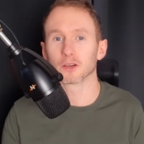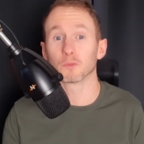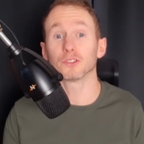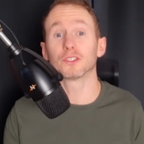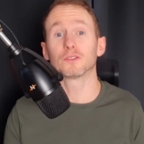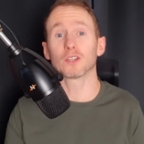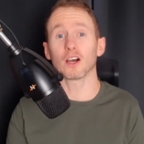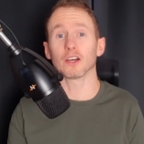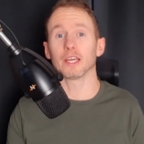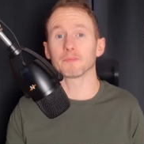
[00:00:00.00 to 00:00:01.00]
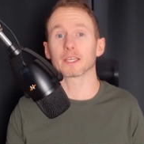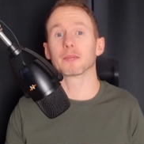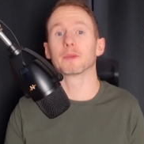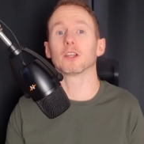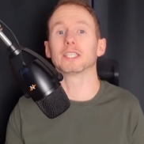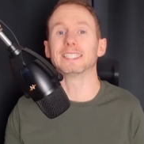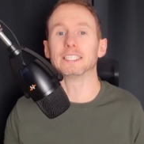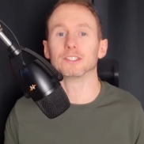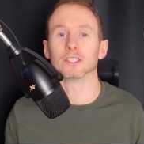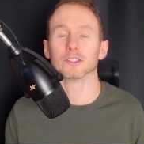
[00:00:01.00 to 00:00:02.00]
Once you've started it, it can be a lot
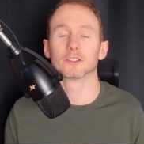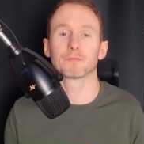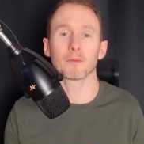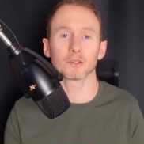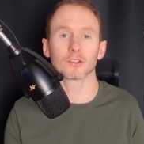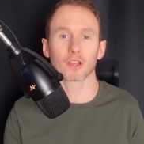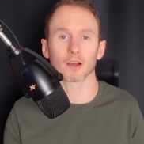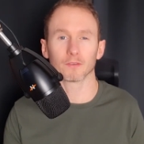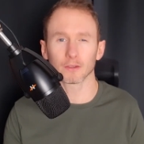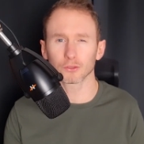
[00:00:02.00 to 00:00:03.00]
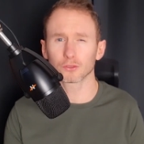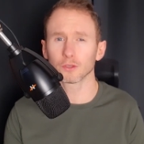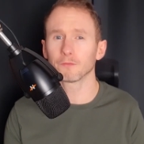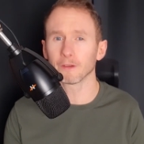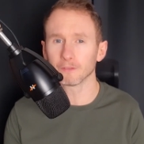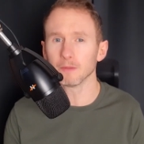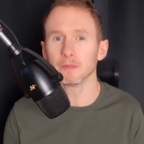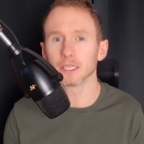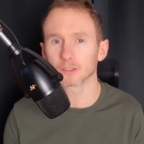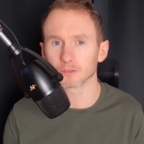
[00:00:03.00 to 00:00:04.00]
easier. So promise yourself, I'll just do 15
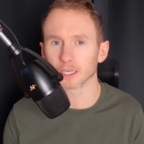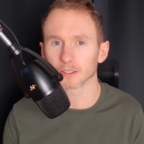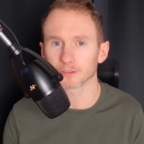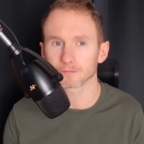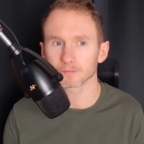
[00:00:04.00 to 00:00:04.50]
minutes of this.